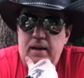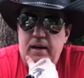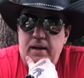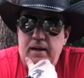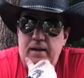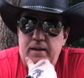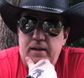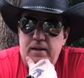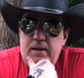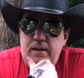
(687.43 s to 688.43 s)
And
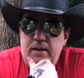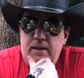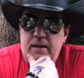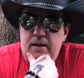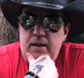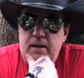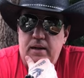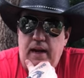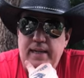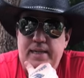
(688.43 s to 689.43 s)

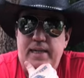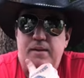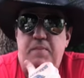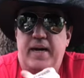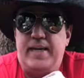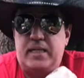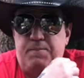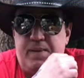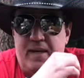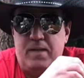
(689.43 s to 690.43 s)
I did my
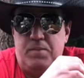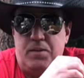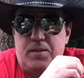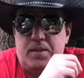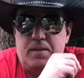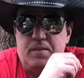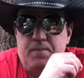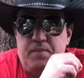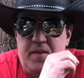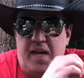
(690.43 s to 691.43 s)
expendables
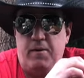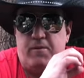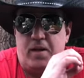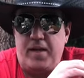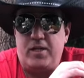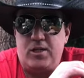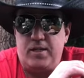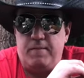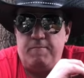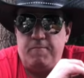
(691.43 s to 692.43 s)
knife collection.